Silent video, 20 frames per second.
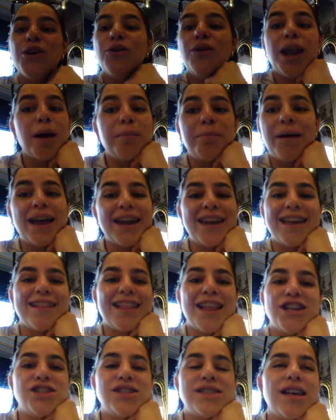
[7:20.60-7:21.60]
Iulia panicked
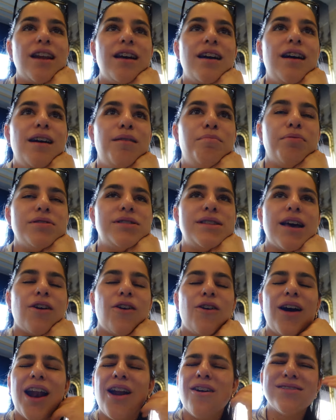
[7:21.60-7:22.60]
and she said,
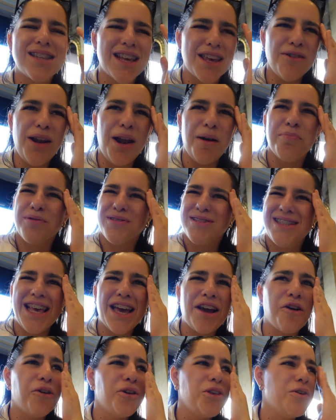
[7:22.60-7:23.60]
Prosecco. And I was like, Iulia,
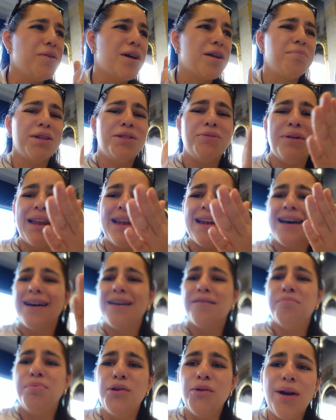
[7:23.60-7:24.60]
Prosecco? You were between
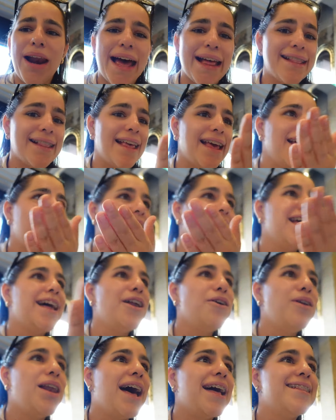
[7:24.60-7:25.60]
blue latte,
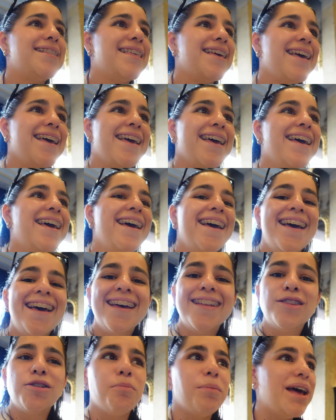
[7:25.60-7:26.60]
yellow latte,
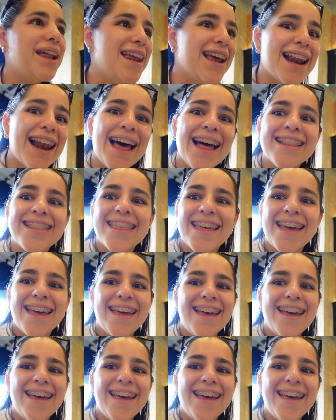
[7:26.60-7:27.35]
turmeric latte.